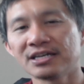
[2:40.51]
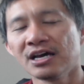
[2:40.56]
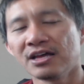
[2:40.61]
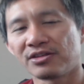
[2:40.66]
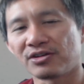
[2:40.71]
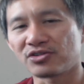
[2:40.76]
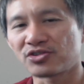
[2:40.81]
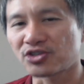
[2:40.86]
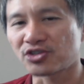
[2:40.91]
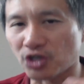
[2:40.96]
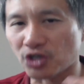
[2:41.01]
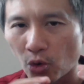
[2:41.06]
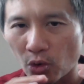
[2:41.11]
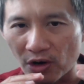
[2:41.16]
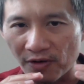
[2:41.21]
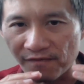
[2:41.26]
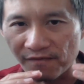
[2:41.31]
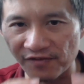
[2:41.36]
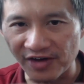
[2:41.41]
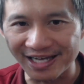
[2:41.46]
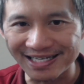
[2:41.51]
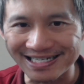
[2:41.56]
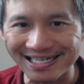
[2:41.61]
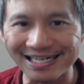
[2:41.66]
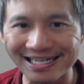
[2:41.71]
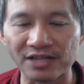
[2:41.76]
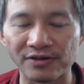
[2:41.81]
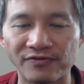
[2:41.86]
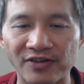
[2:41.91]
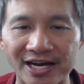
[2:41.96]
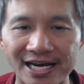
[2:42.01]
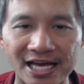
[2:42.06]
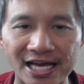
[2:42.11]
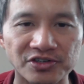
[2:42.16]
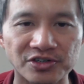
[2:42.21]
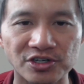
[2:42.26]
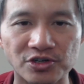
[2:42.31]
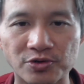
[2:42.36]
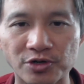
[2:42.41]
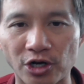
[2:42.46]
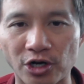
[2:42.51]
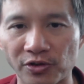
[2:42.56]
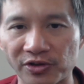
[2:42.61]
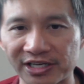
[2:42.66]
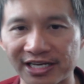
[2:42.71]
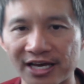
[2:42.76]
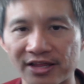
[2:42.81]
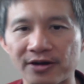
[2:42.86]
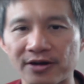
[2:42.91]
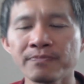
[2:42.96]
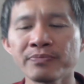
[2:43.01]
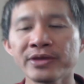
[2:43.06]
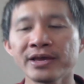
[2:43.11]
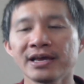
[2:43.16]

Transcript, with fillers: They're so invested in the financial industry altogether.